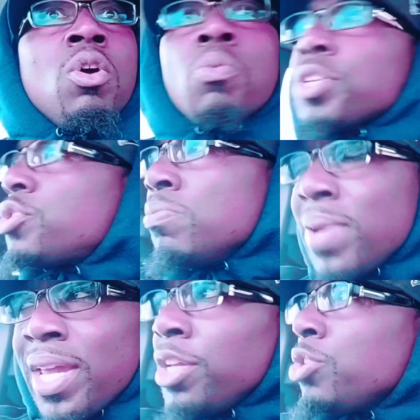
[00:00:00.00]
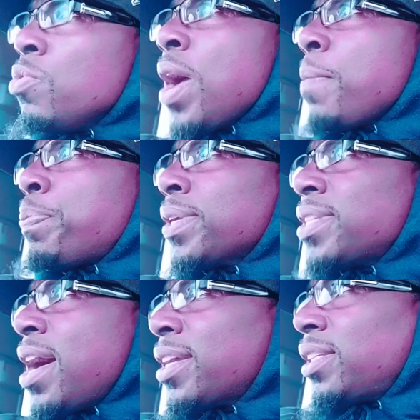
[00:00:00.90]
What you mean you ain't
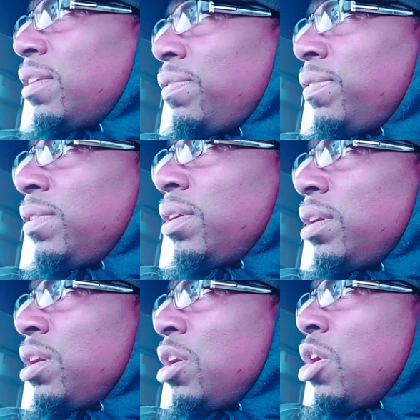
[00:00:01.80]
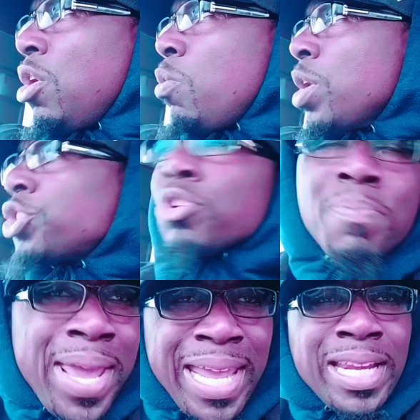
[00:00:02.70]
productive? What
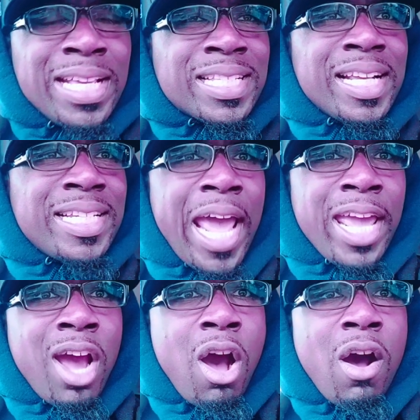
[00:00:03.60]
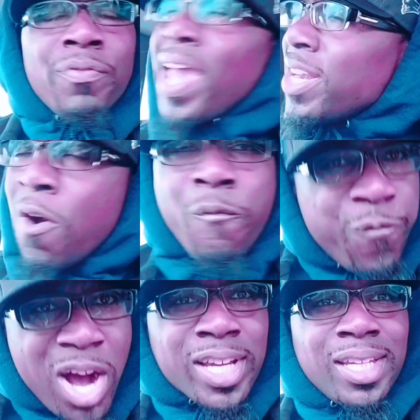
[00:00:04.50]
you mean it's a day off? Ain't no
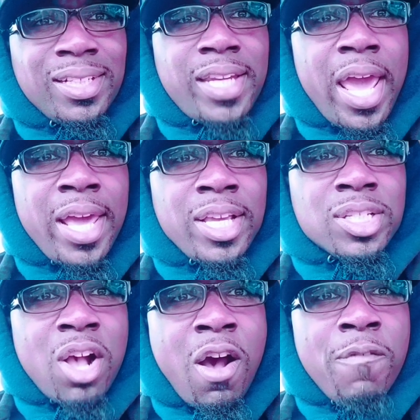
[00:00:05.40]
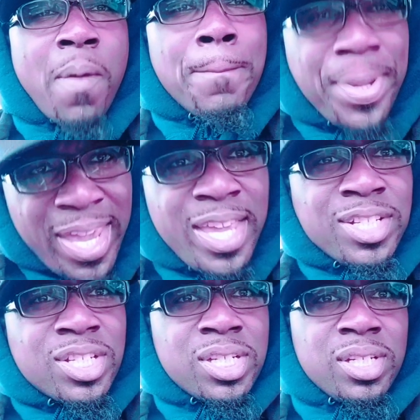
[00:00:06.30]
fucking days off,
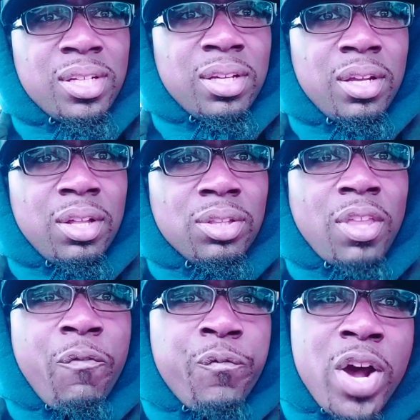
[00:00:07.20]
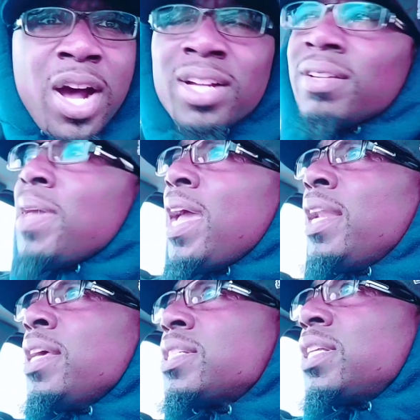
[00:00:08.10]
bitch. The fuck?
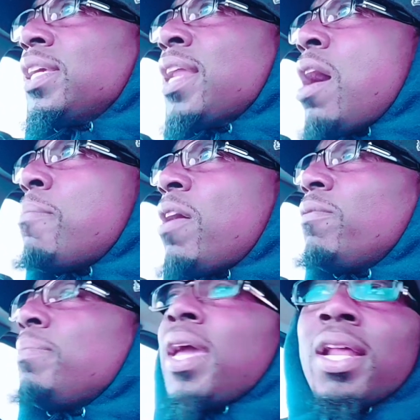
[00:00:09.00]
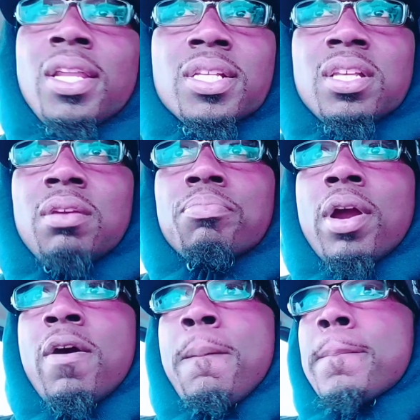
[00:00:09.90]
Man, listen, get out my man, listen,
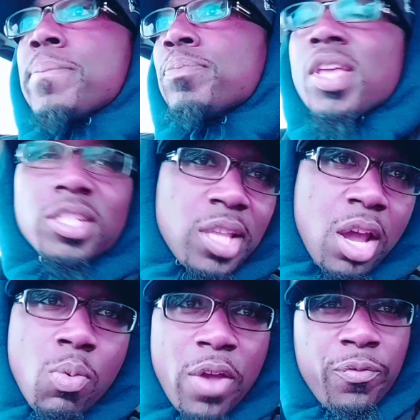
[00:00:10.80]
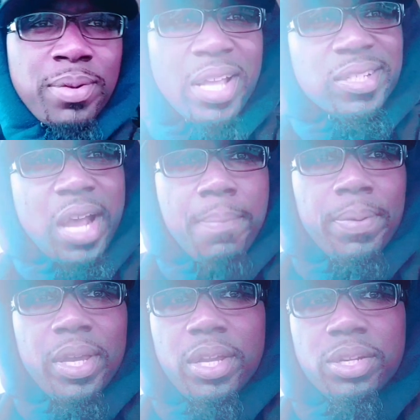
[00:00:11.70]
bro. Stay away from that type
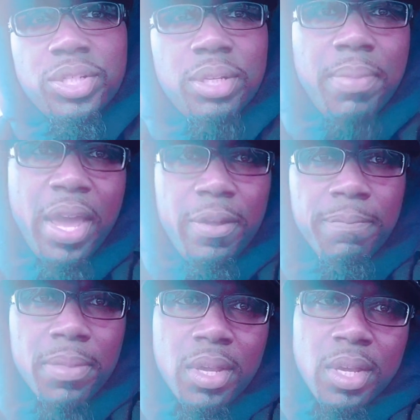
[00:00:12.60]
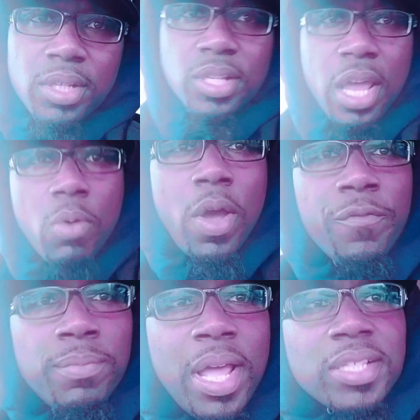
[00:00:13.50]
of energy, man. Stay away
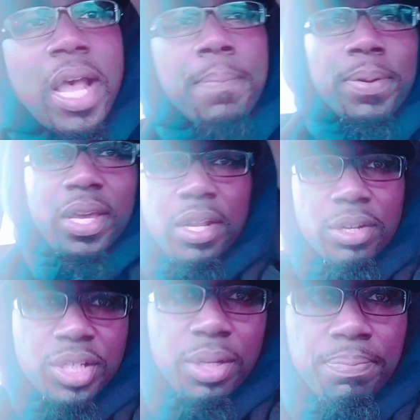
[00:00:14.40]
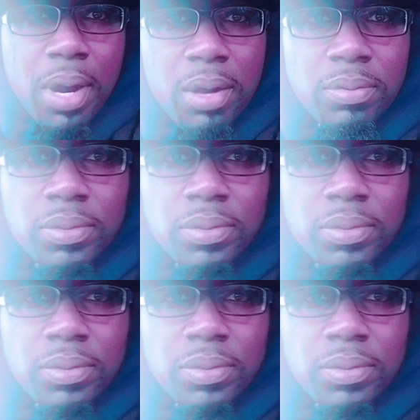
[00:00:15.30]
from that type of energy, bro.